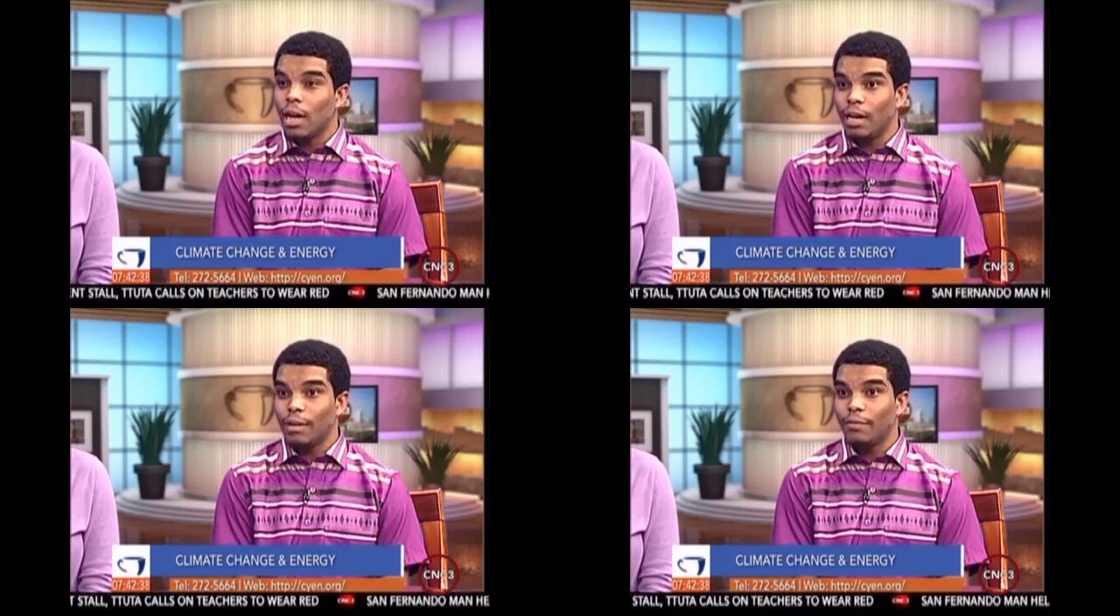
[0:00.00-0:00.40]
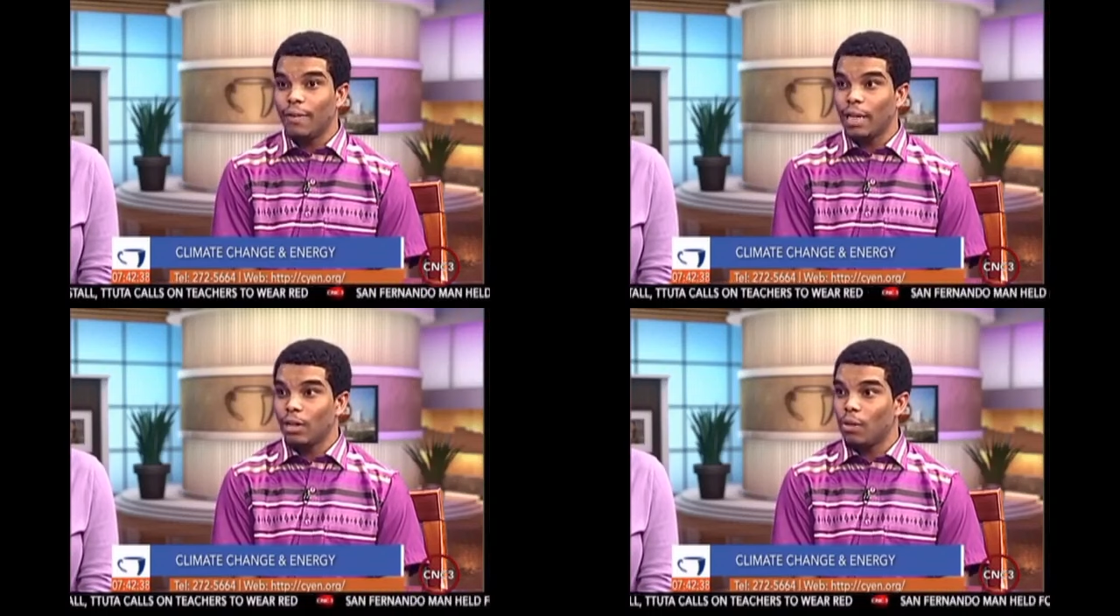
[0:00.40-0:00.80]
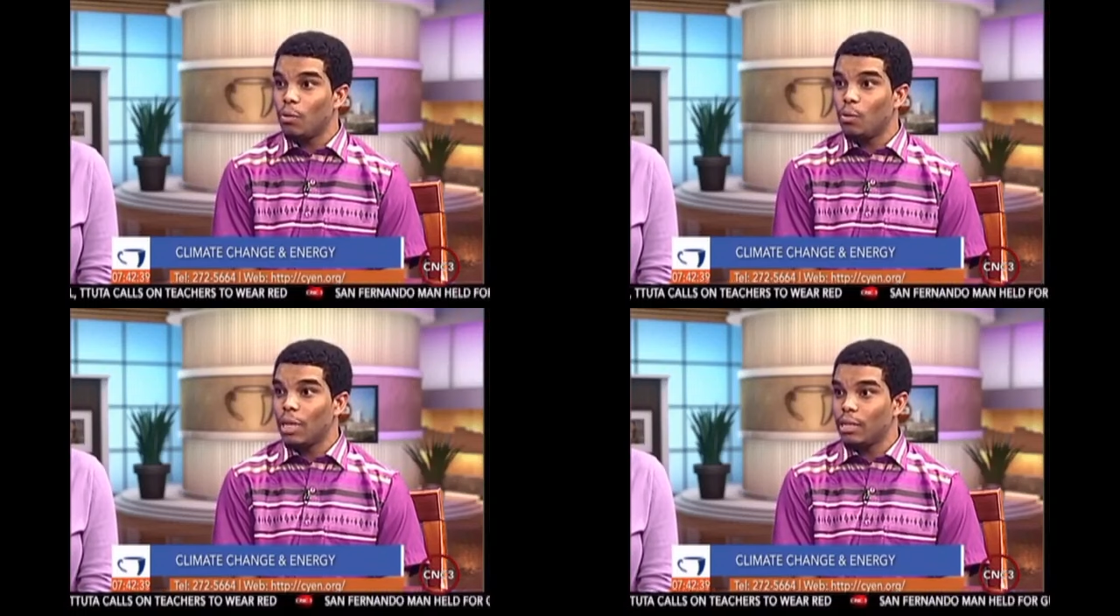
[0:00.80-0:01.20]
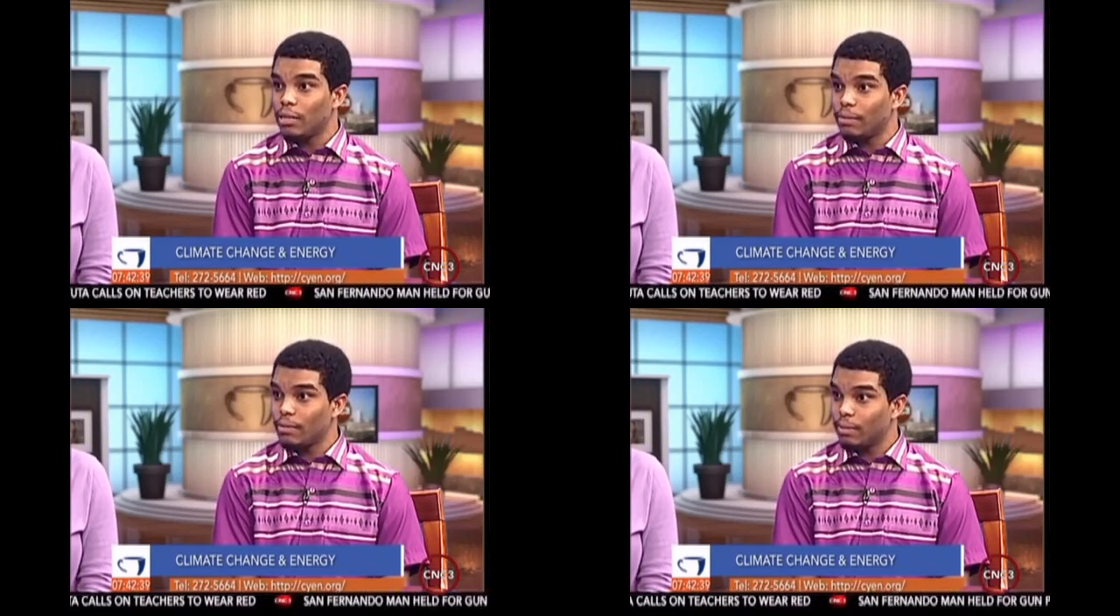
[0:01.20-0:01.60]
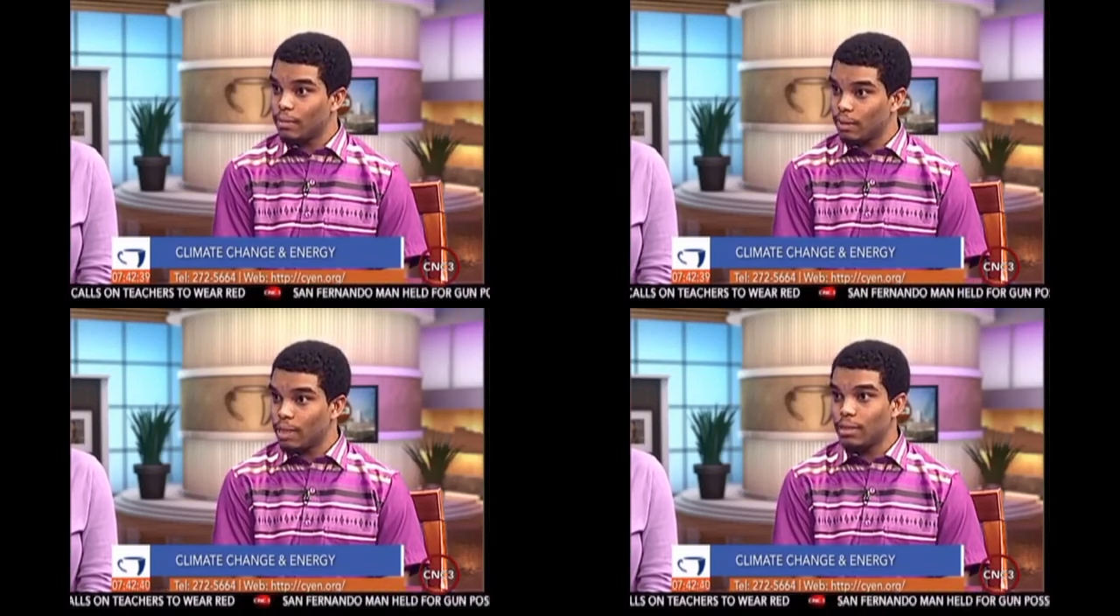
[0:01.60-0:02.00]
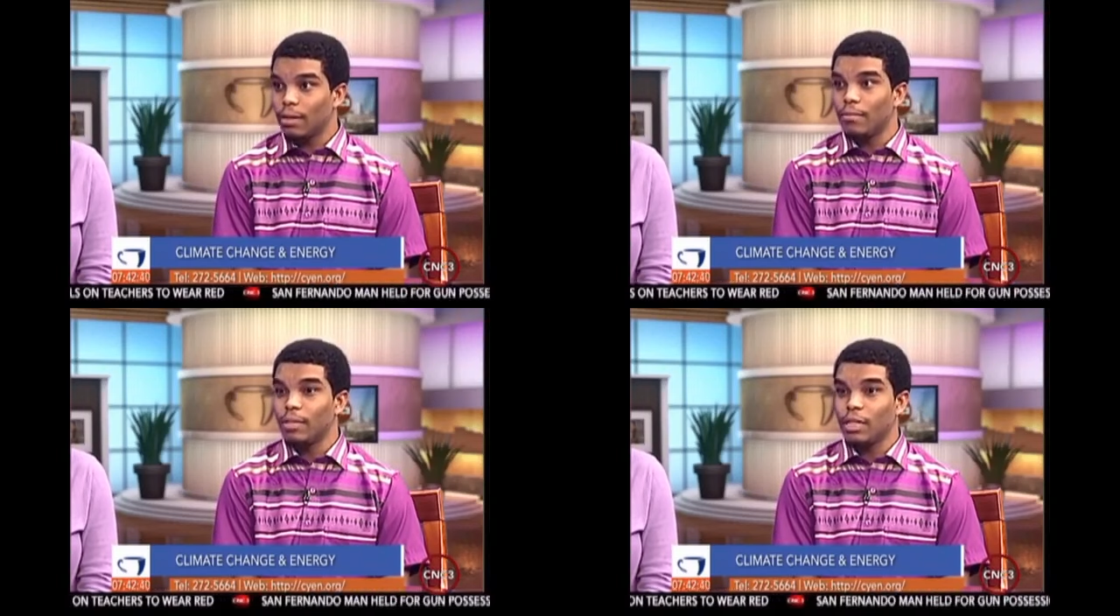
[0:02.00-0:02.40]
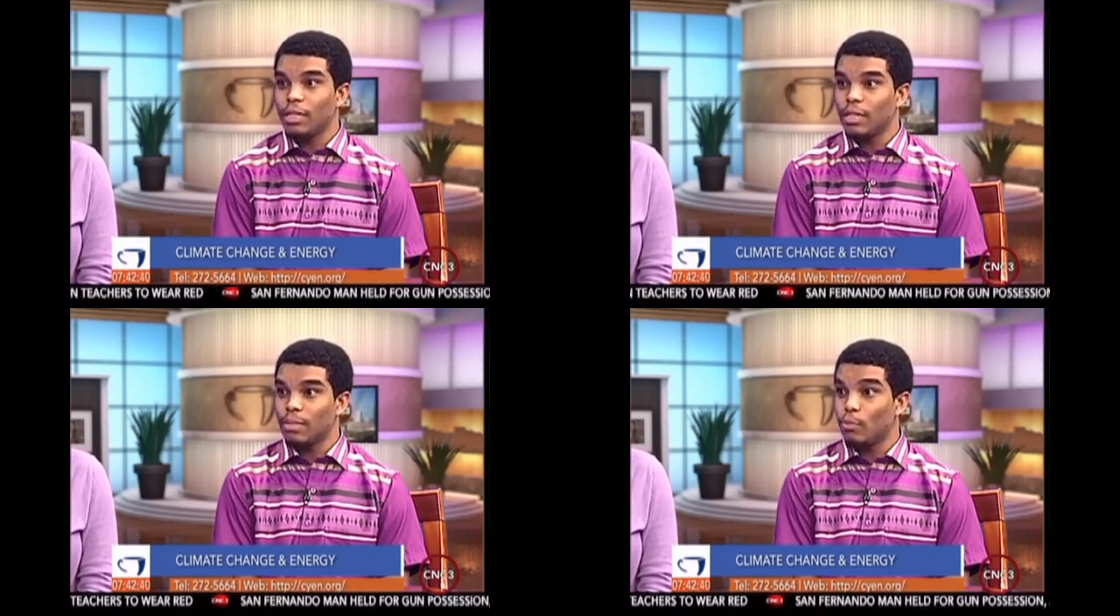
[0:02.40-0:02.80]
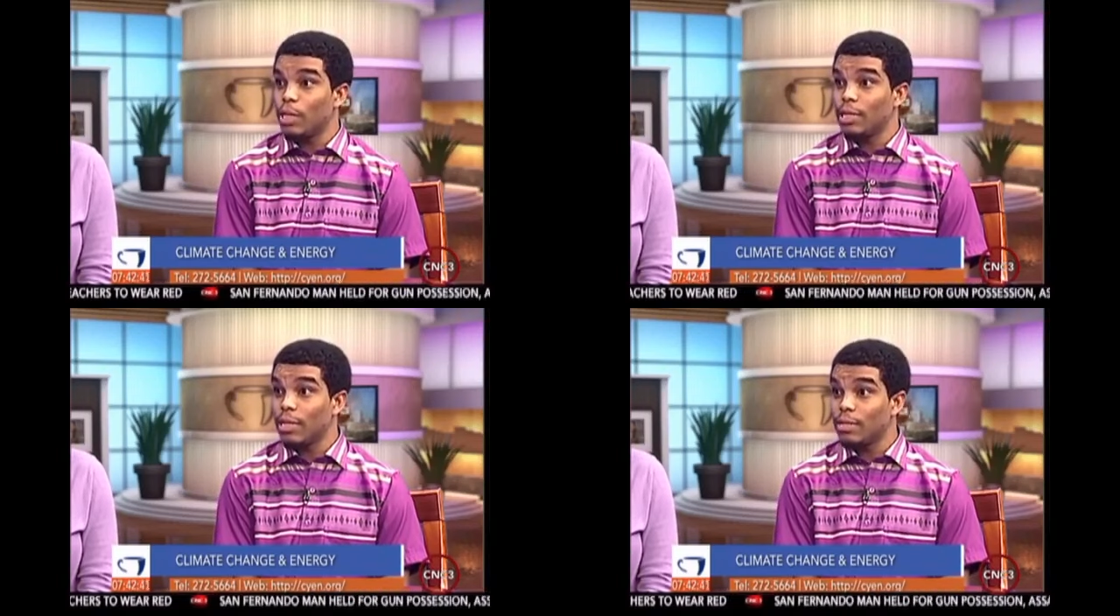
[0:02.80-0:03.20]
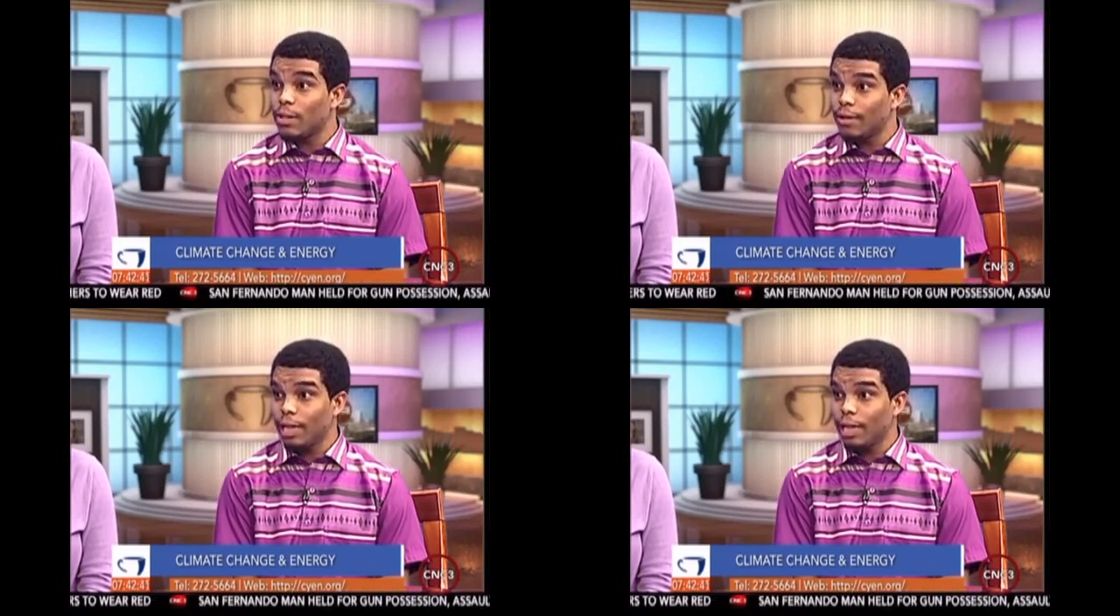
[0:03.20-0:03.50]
and affect our weather system, such as more intense